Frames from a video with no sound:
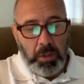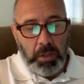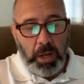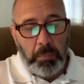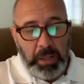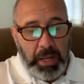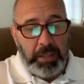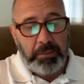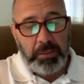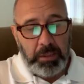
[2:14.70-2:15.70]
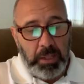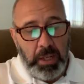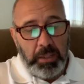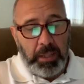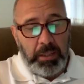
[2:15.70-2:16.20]
God, we ask
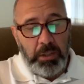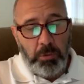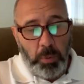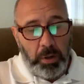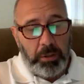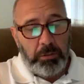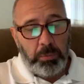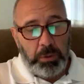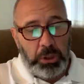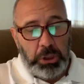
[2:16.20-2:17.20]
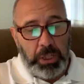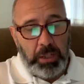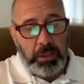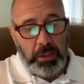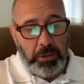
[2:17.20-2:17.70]
that these workers would
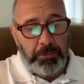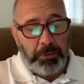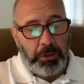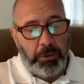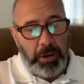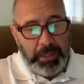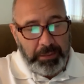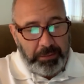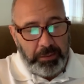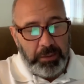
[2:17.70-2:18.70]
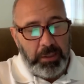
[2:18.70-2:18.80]
share a love for Christ,